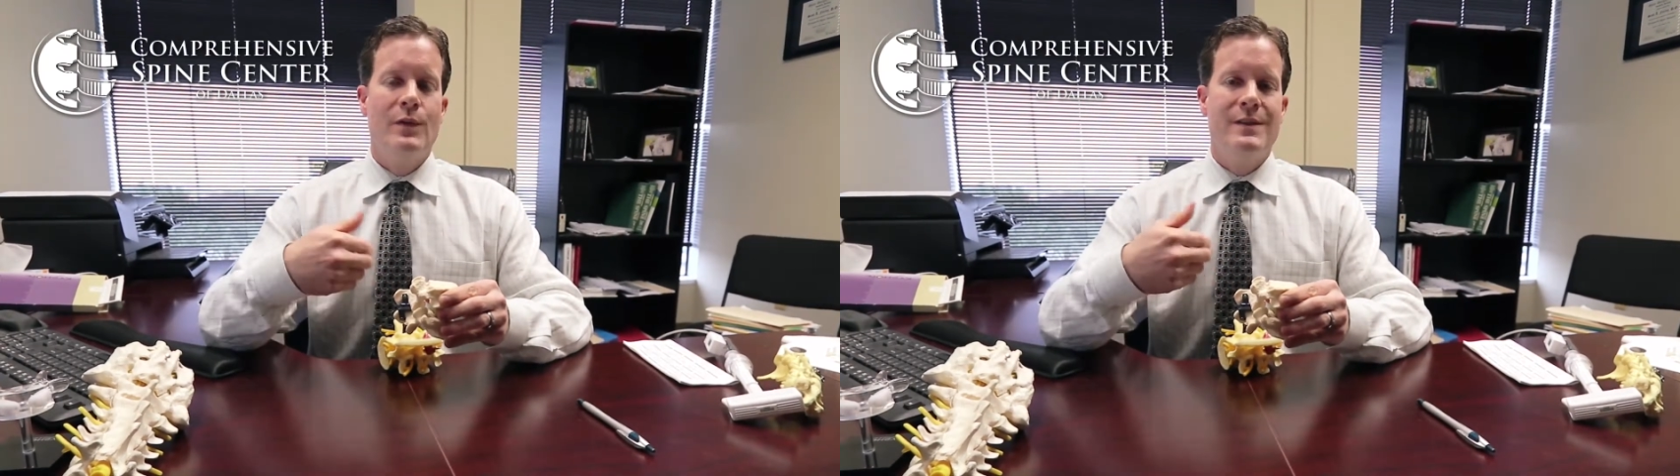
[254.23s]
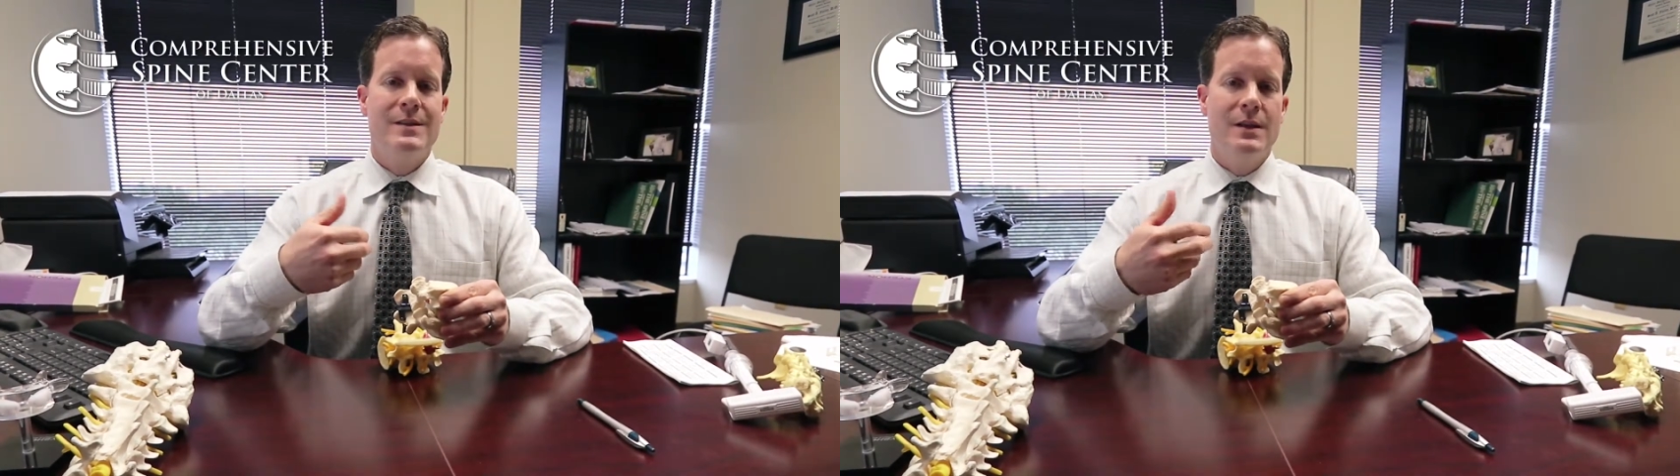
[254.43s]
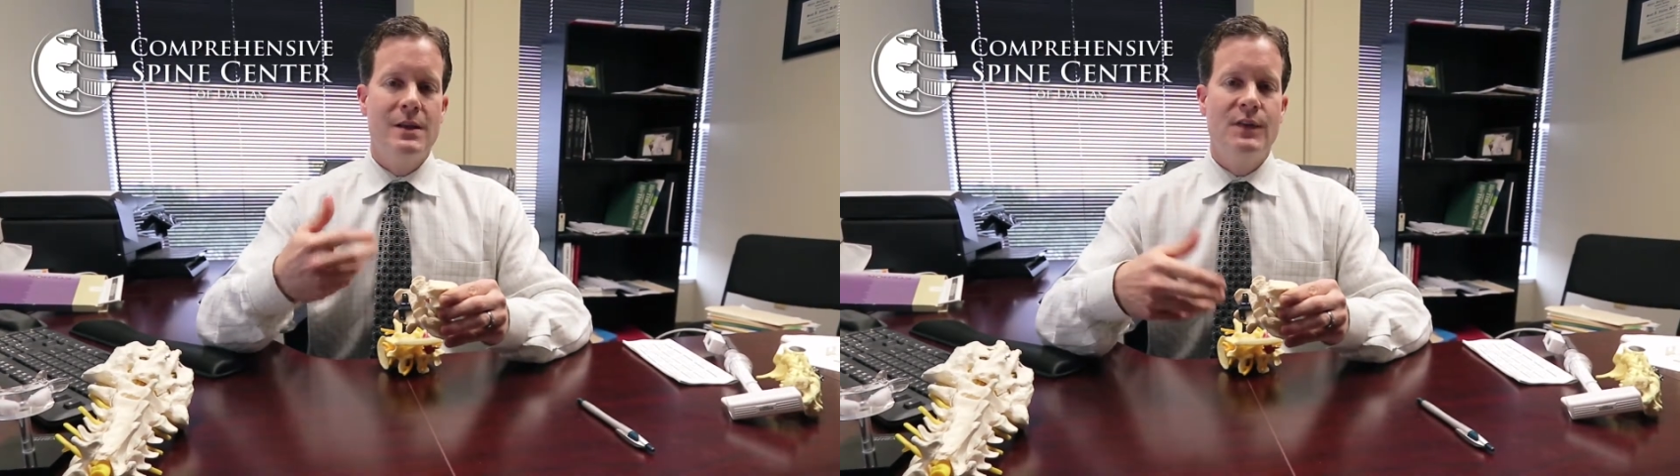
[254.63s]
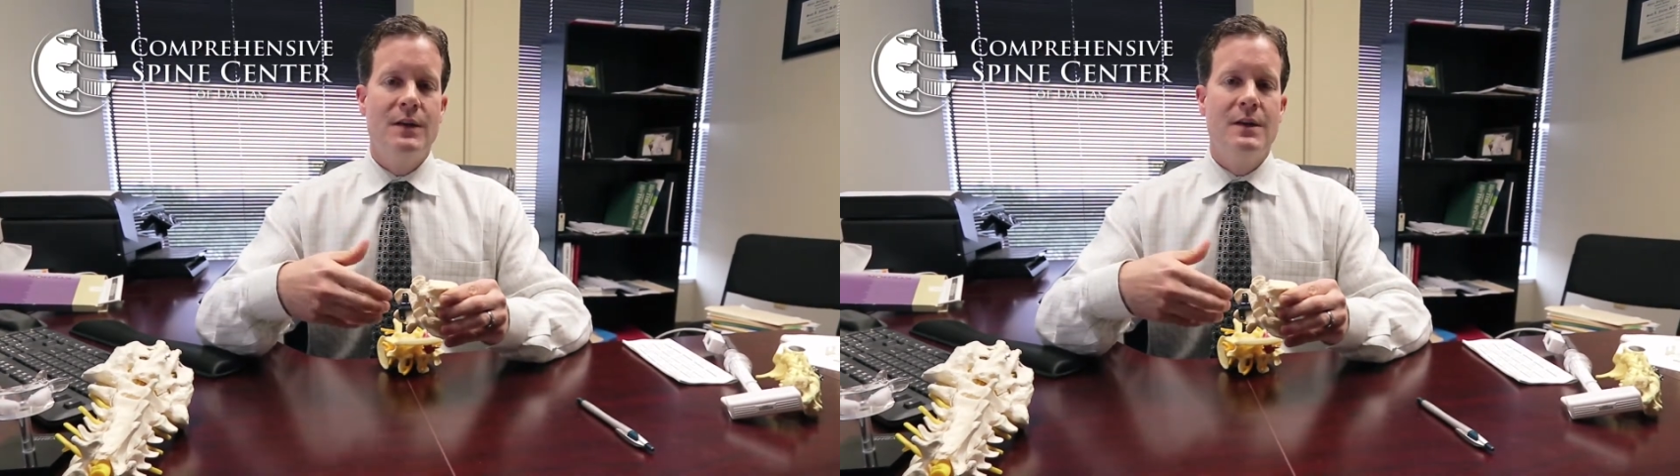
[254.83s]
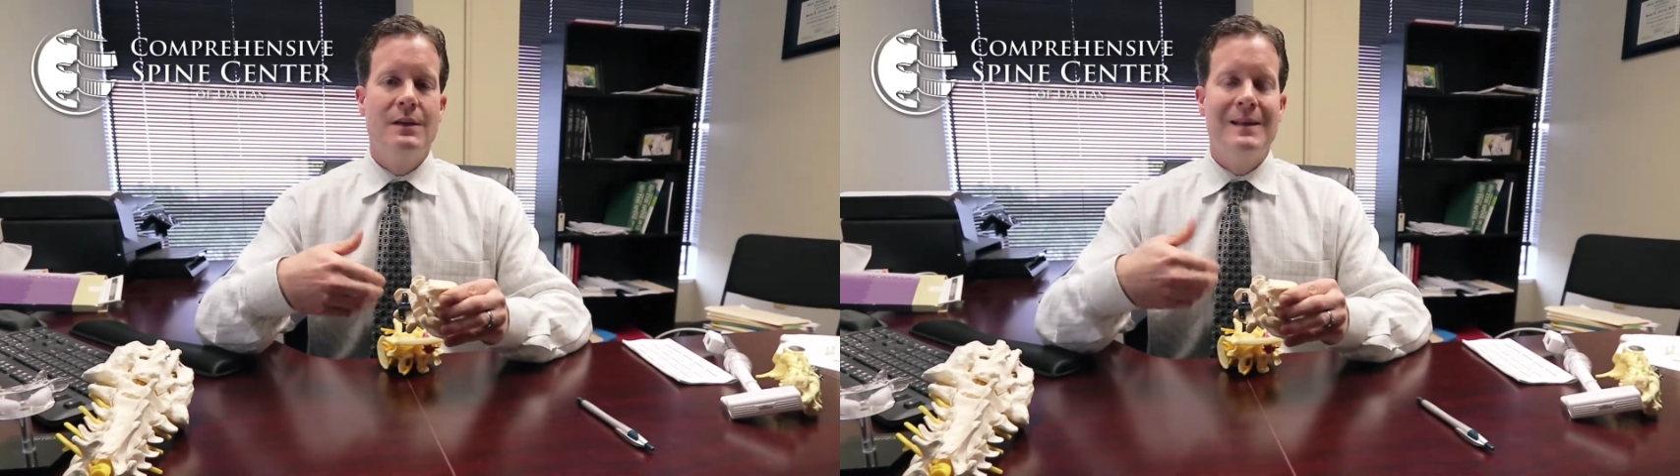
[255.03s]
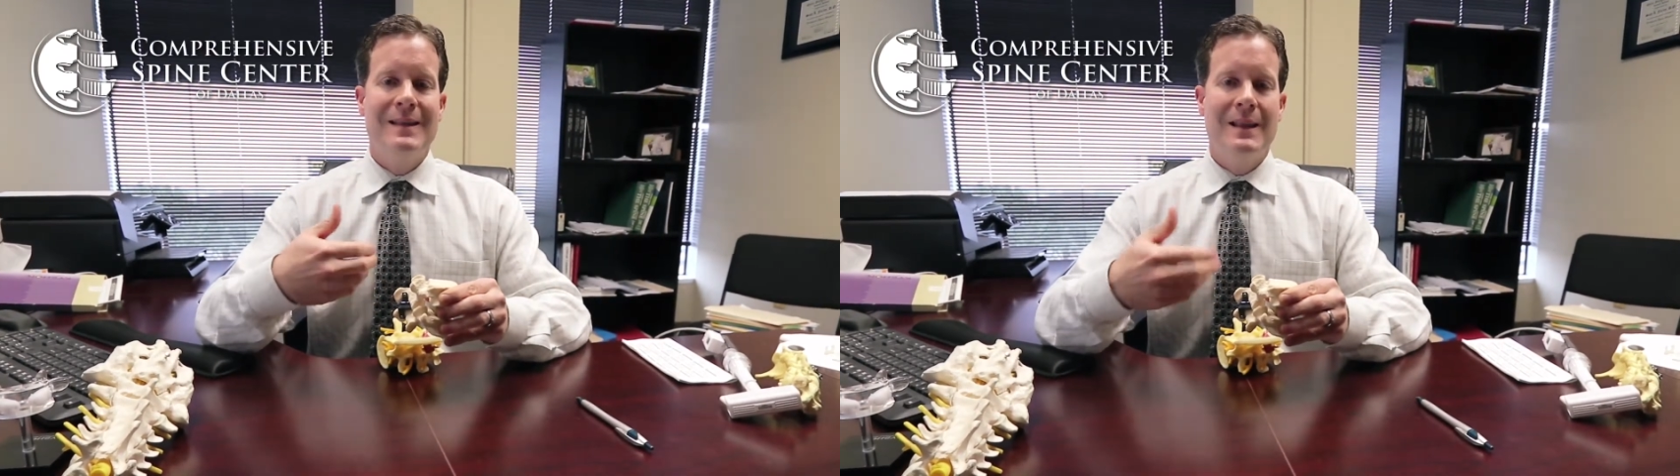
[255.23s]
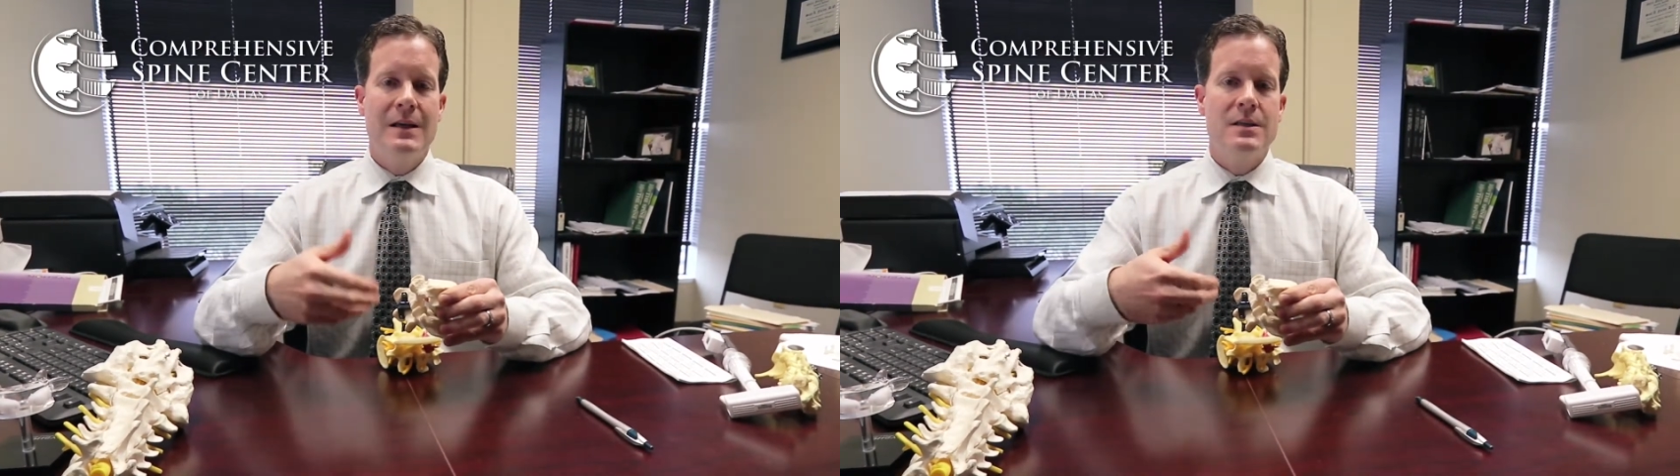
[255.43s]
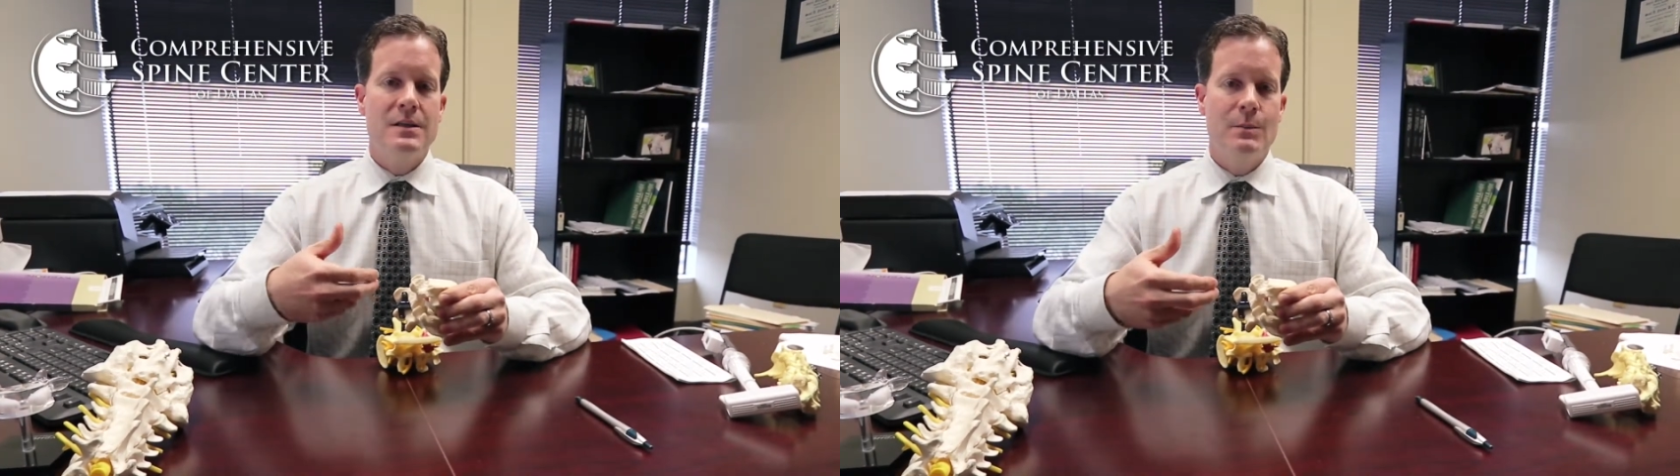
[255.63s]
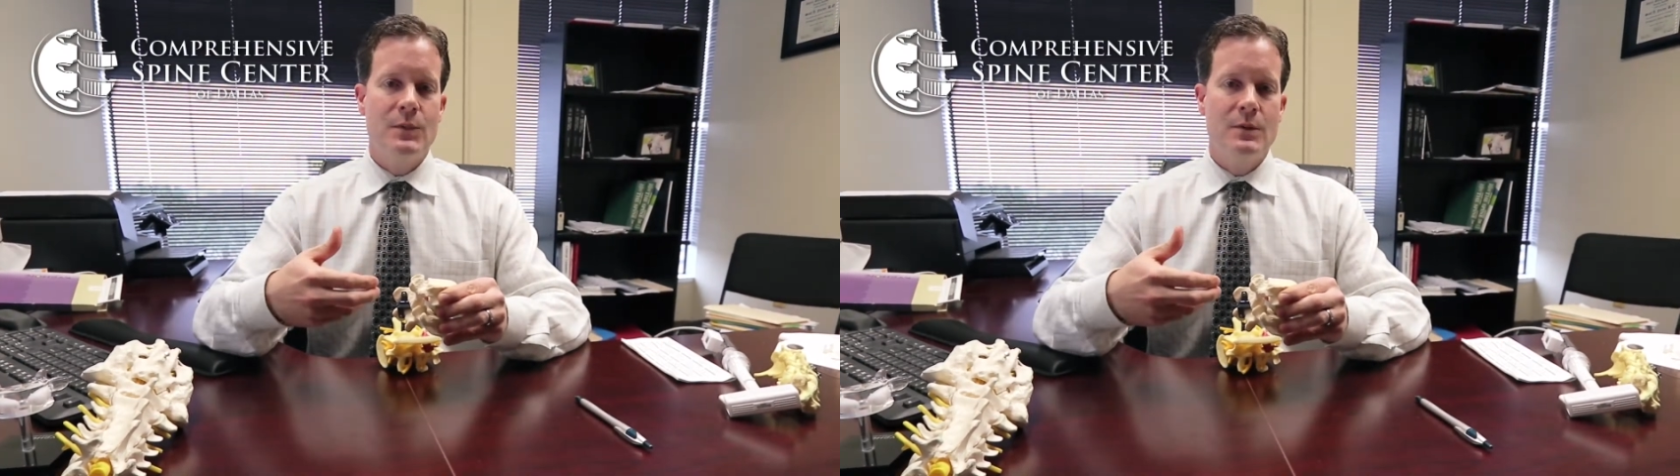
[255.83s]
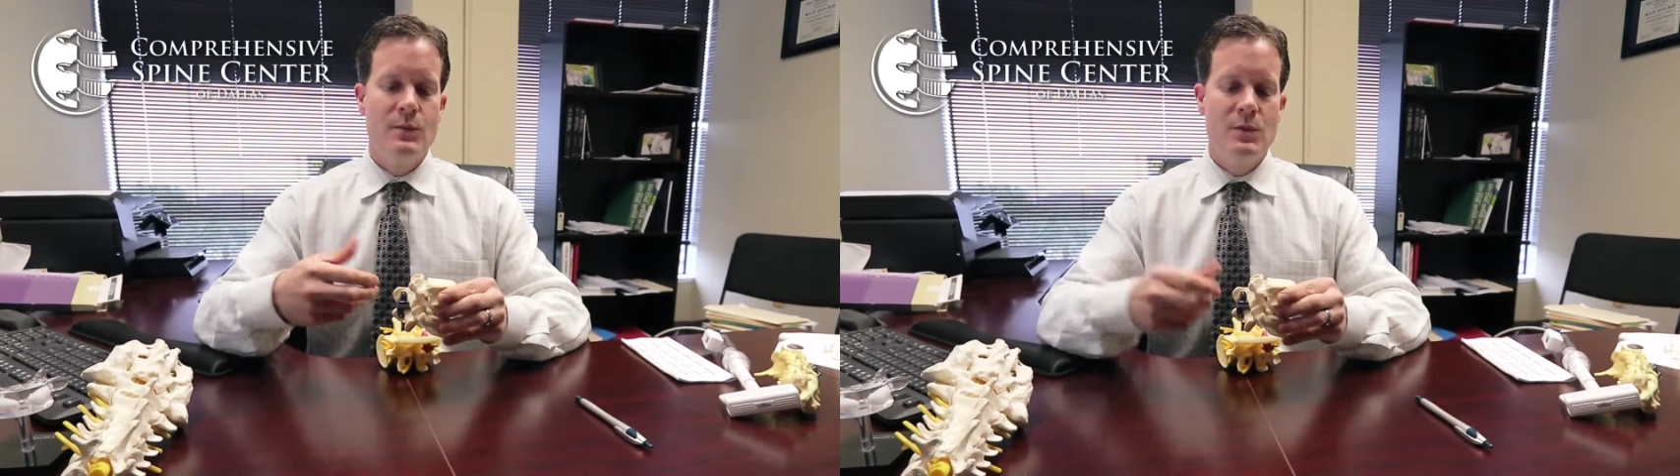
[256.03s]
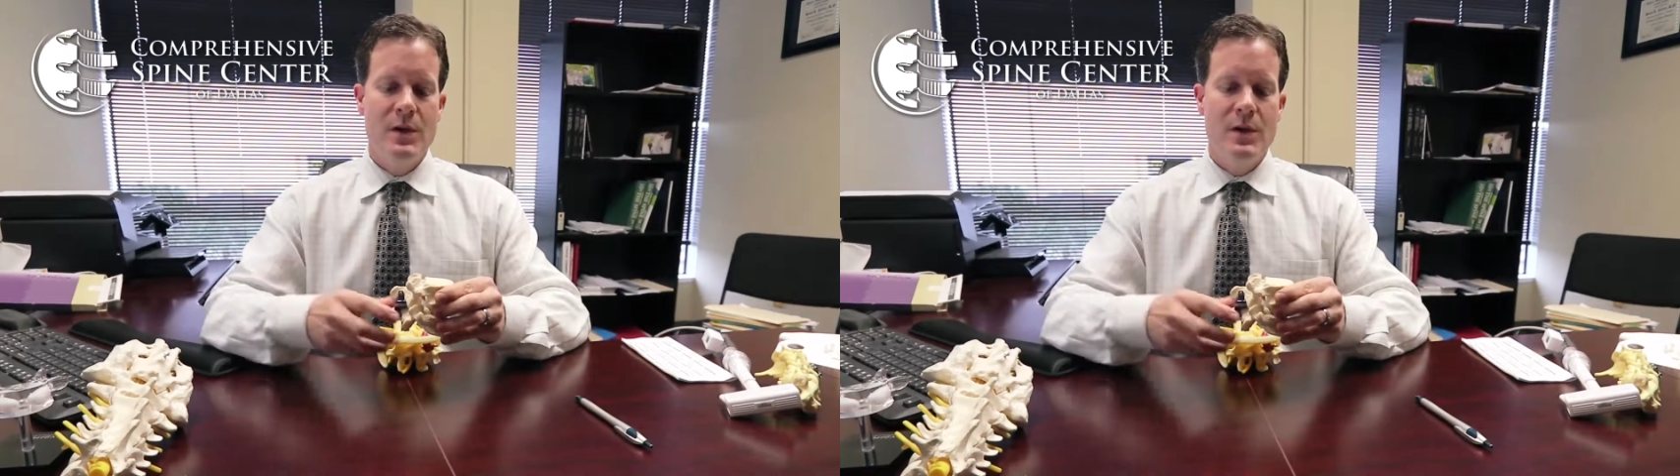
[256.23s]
with significantly less symptoms